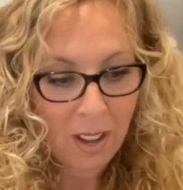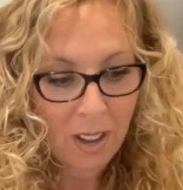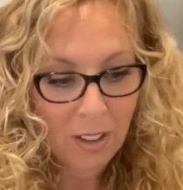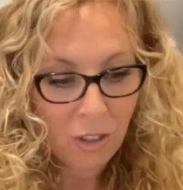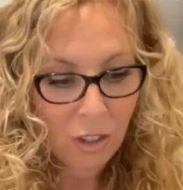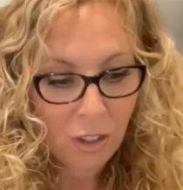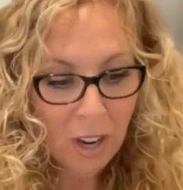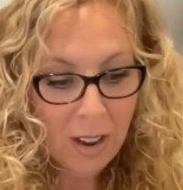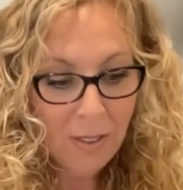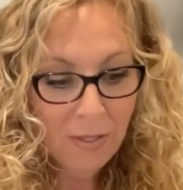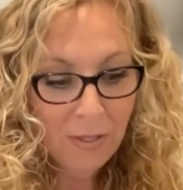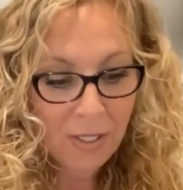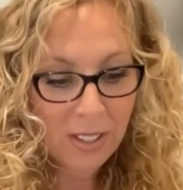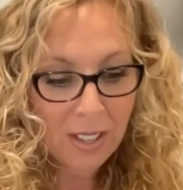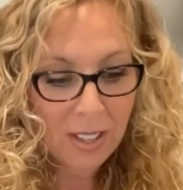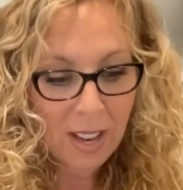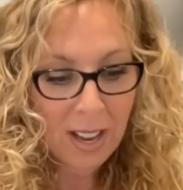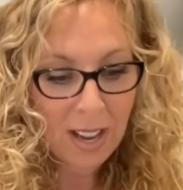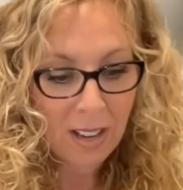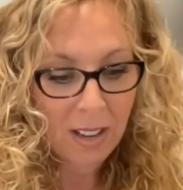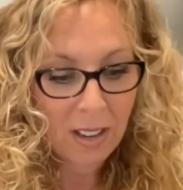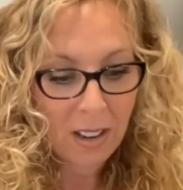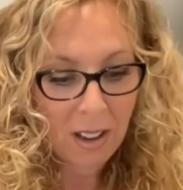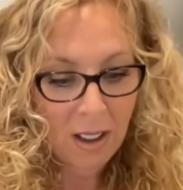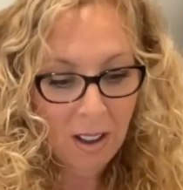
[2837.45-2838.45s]
Jeff
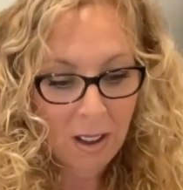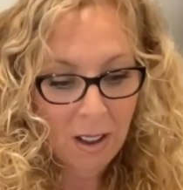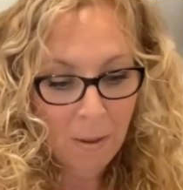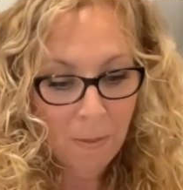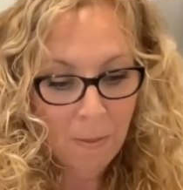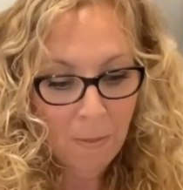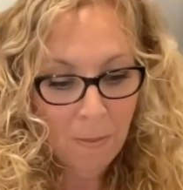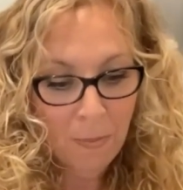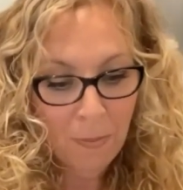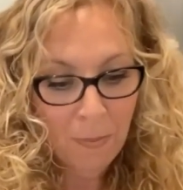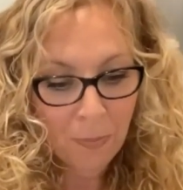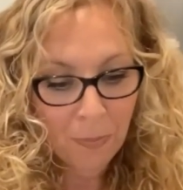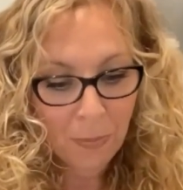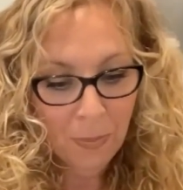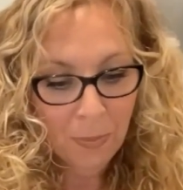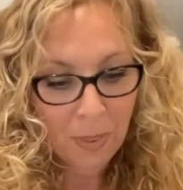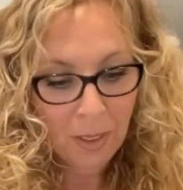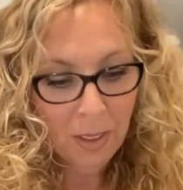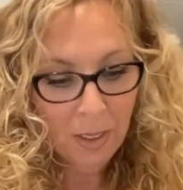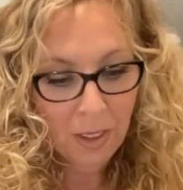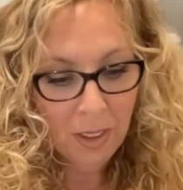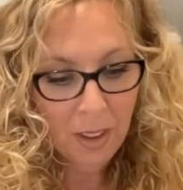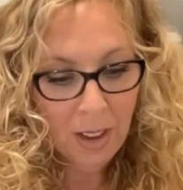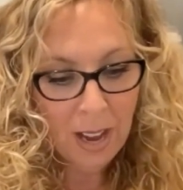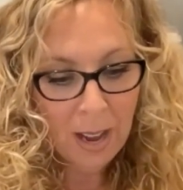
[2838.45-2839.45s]
said,
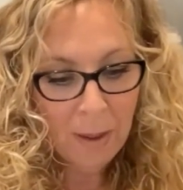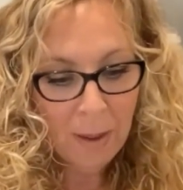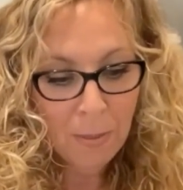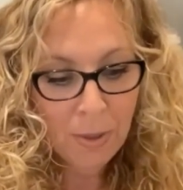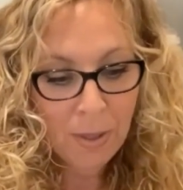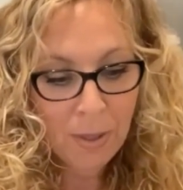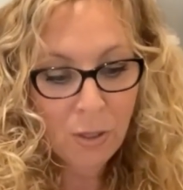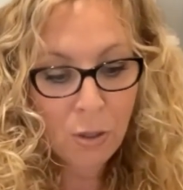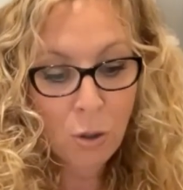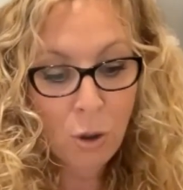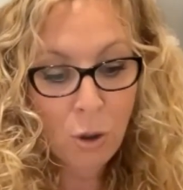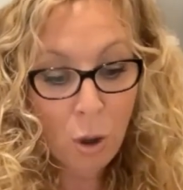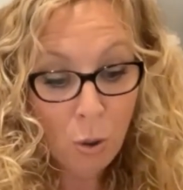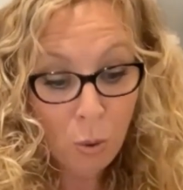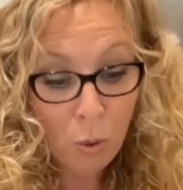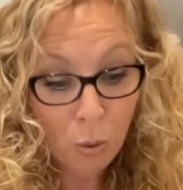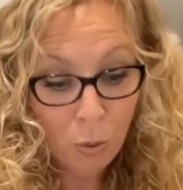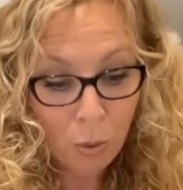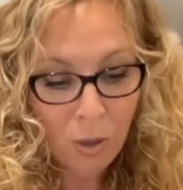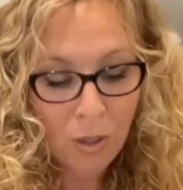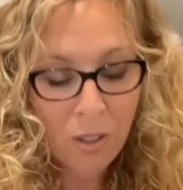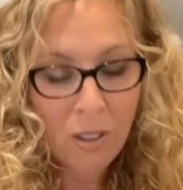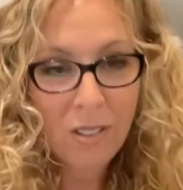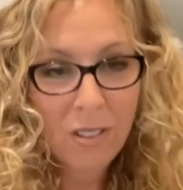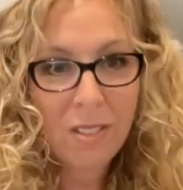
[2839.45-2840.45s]
Amber's
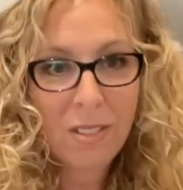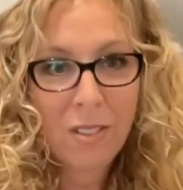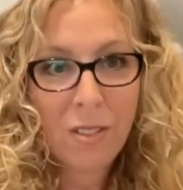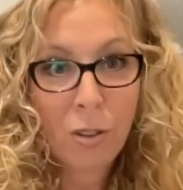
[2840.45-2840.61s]
goal,